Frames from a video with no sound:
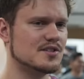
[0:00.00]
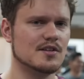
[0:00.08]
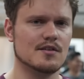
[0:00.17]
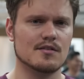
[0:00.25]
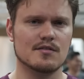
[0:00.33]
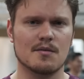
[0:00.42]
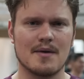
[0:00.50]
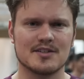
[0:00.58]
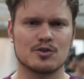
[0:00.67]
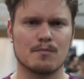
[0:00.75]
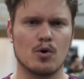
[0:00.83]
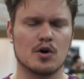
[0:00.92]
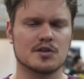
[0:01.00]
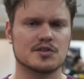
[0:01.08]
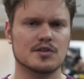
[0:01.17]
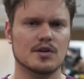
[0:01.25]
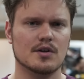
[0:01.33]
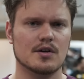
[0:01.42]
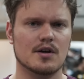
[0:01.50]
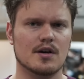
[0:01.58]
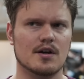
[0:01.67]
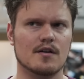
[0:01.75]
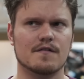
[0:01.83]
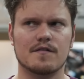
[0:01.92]
this the MasterBox
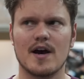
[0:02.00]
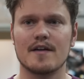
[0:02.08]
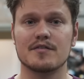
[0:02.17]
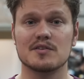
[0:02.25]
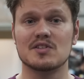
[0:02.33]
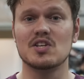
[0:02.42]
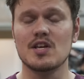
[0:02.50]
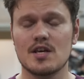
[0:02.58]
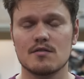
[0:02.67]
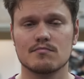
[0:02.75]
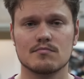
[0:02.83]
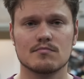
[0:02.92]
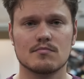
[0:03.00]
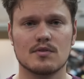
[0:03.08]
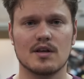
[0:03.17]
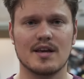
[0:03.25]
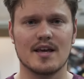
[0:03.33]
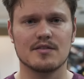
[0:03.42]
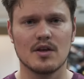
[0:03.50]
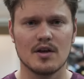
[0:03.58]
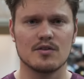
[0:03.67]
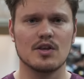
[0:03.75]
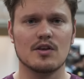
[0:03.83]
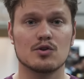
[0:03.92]
5T. Again,
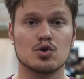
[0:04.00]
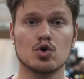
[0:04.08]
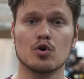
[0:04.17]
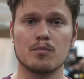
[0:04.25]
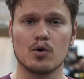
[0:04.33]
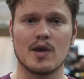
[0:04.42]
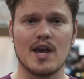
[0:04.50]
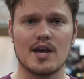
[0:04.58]
the turbo